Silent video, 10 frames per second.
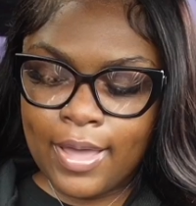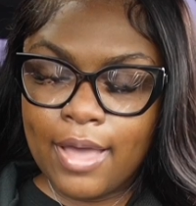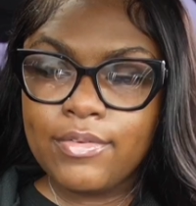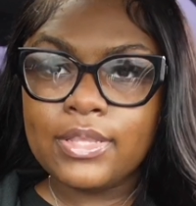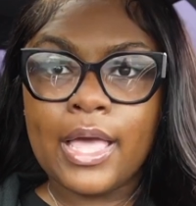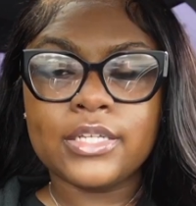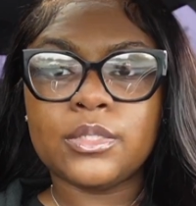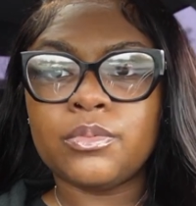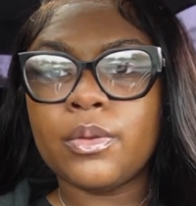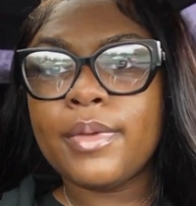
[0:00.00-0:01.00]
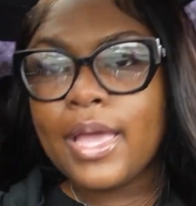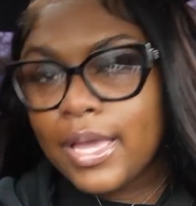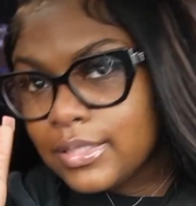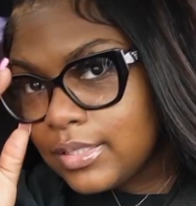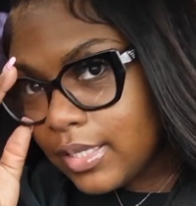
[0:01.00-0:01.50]
I have a lash appointment
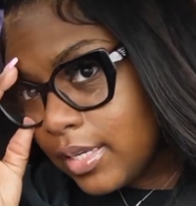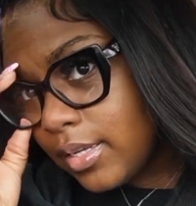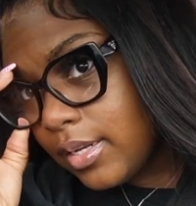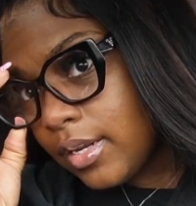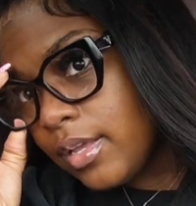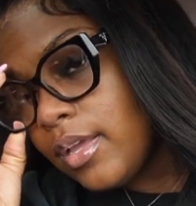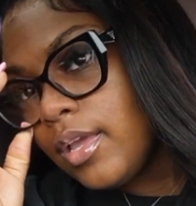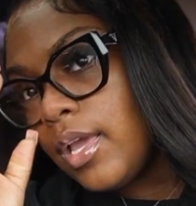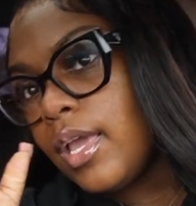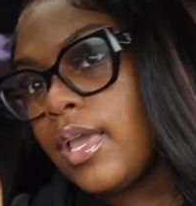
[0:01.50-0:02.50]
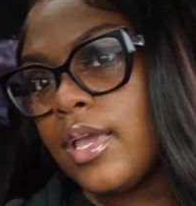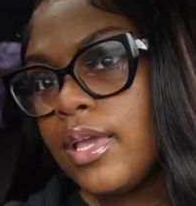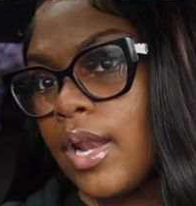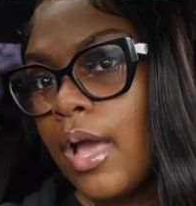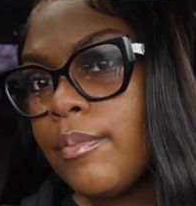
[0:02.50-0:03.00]
at 10,
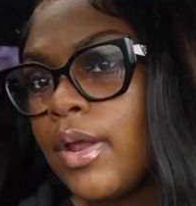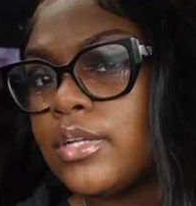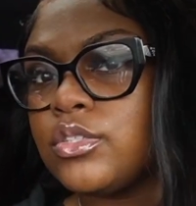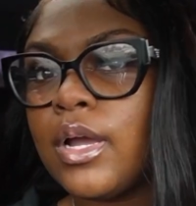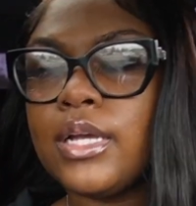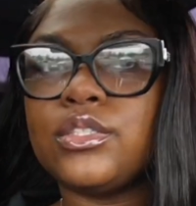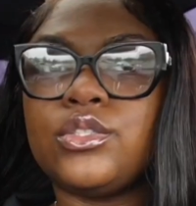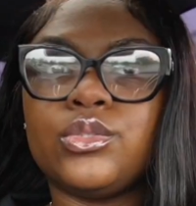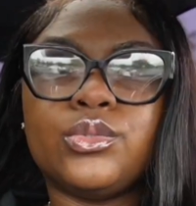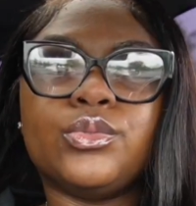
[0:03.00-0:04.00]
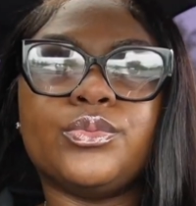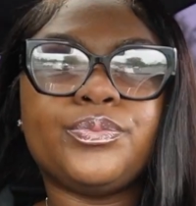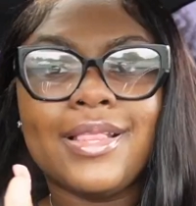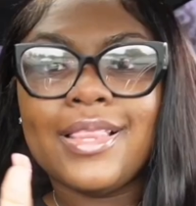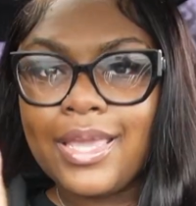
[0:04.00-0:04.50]
and I'm not trying to
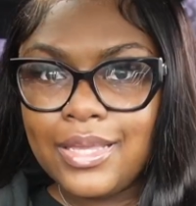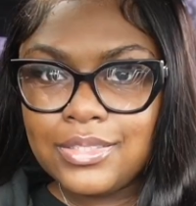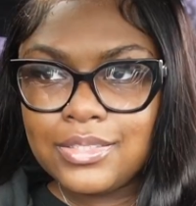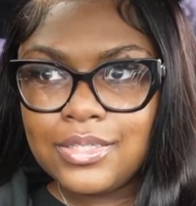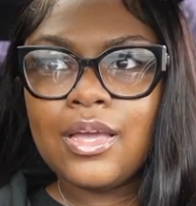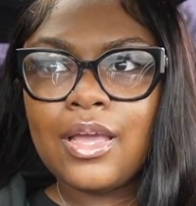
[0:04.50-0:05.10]
be late.